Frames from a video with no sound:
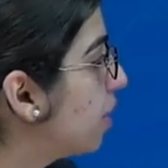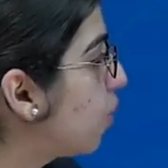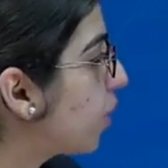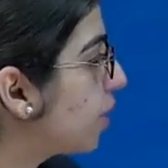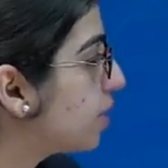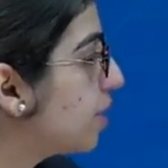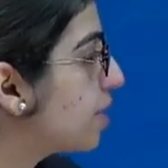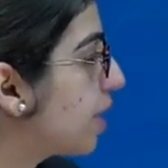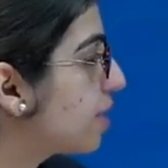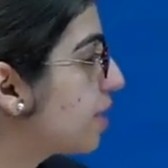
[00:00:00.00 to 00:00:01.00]
What is
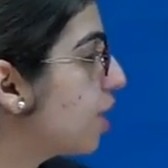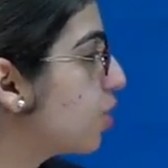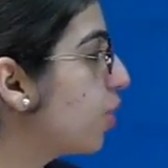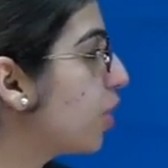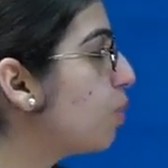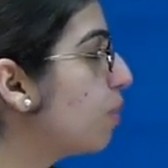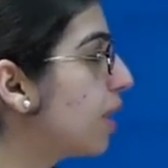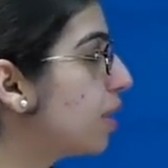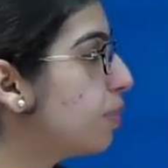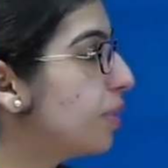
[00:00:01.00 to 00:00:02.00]
this X-ray showing you?
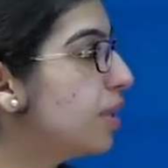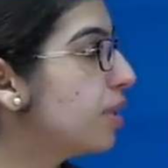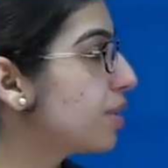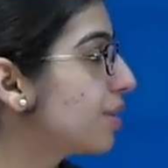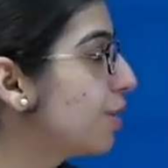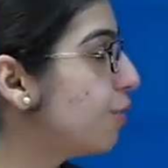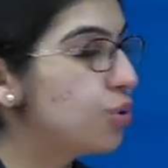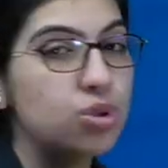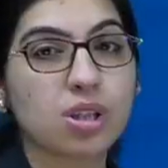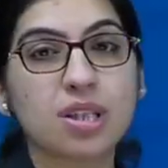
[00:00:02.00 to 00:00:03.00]
Multiple
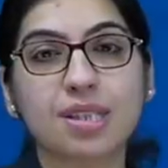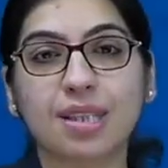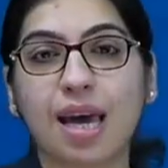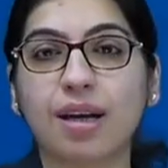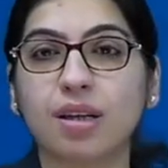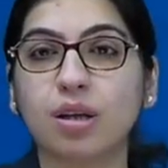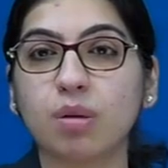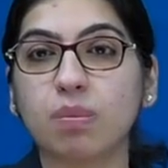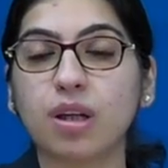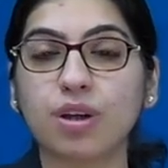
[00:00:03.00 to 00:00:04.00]
diffusely
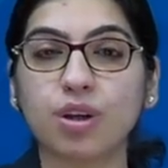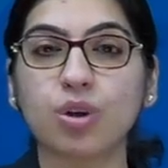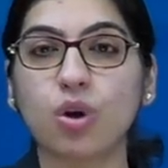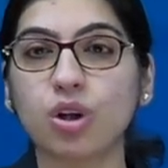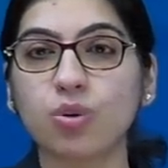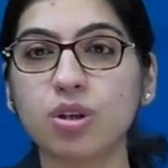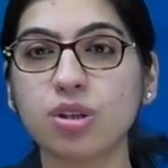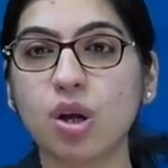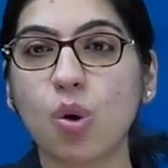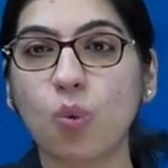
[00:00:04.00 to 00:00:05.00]
scattered miliary
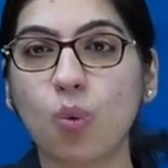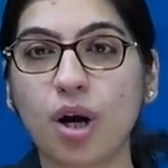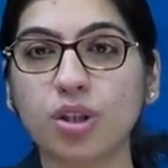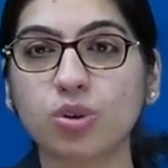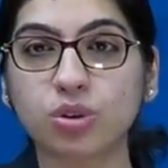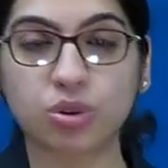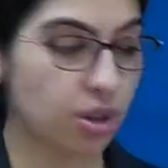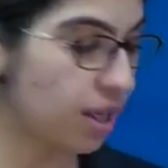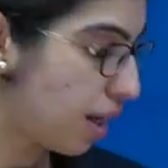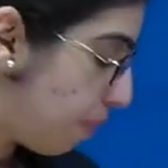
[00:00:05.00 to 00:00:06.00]
nodules, 1 to
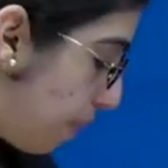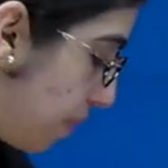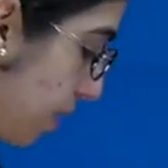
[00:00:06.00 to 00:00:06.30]
3 mm